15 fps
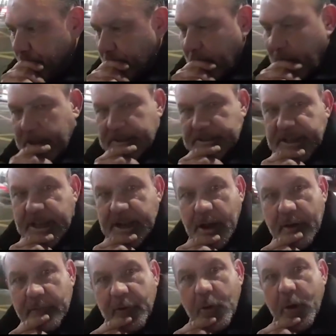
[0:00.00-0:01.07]
like I said,
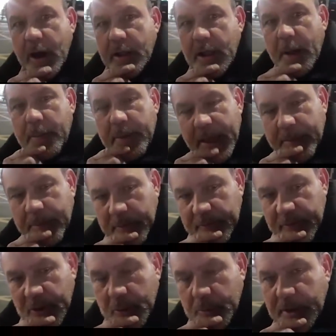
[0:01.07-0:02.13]
I thought I'd be happy with
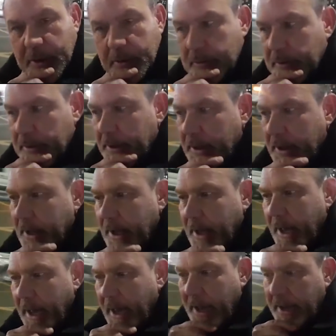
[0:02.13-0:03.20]
a 0-0,
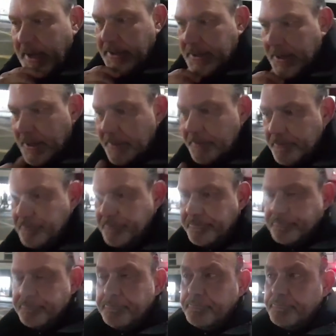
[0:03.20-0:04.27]
and
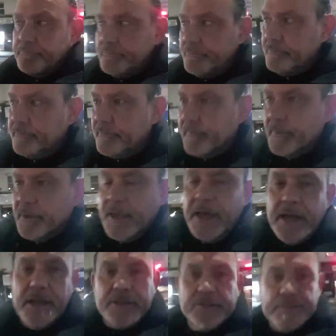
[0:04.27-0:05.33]

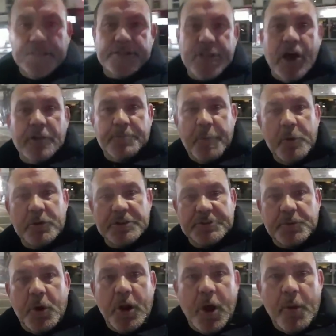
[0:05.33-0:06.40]
it's hard built to
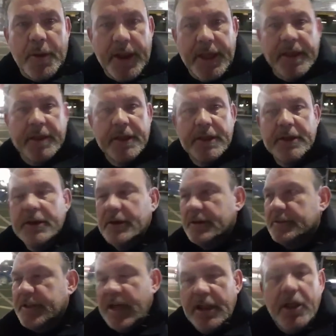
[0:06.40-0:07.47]
swallow, isn't it,
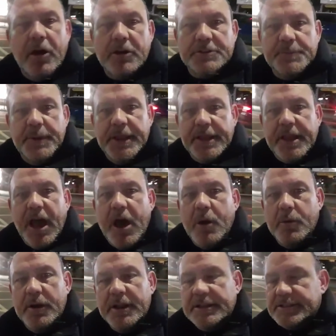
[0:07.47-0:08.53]
that last minute
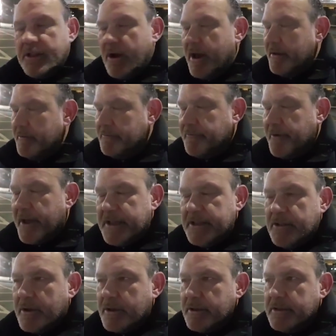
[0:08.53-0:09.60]
goal, and it's like,
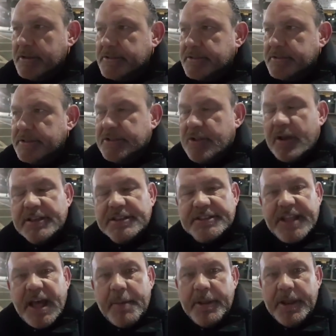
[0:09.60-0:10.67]
fucking, it's like a
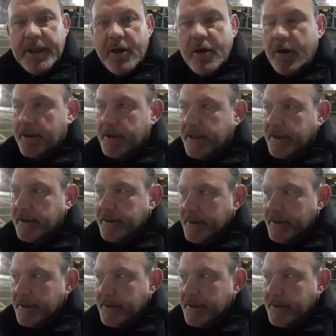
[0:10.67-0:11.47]
stab in the heart, isn't it?